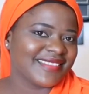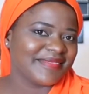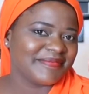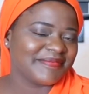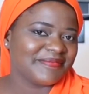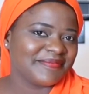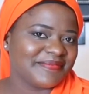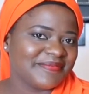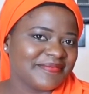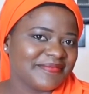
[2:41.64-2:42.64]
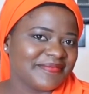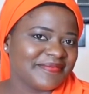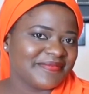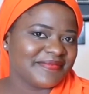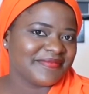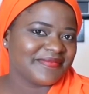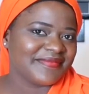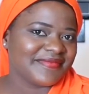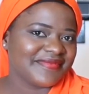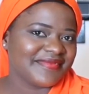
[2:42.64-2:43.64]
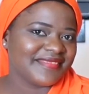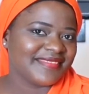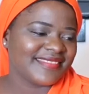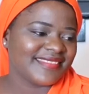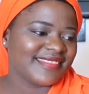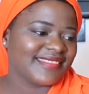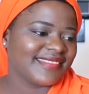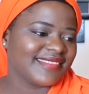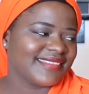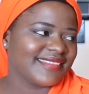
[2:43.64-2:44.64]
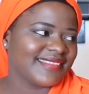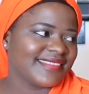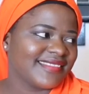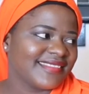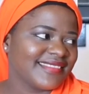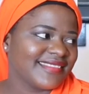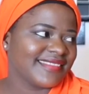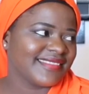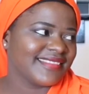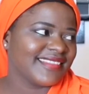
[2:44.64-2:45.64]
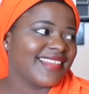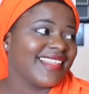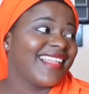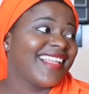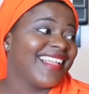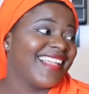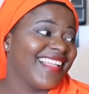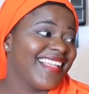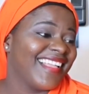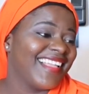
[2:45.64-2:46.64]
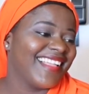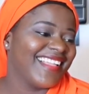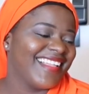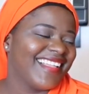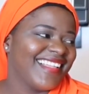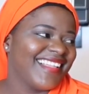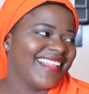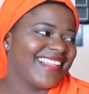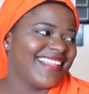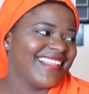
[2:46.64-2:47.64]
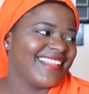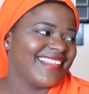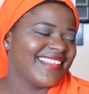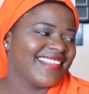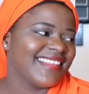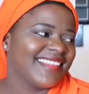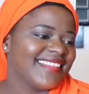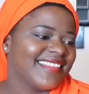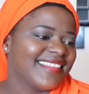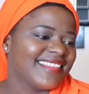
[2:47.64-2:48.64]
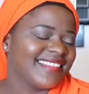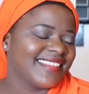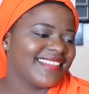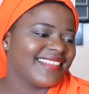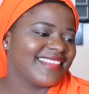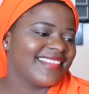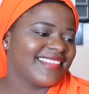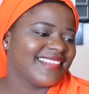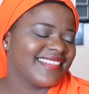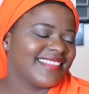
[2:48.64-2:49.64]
The person shown says nothing.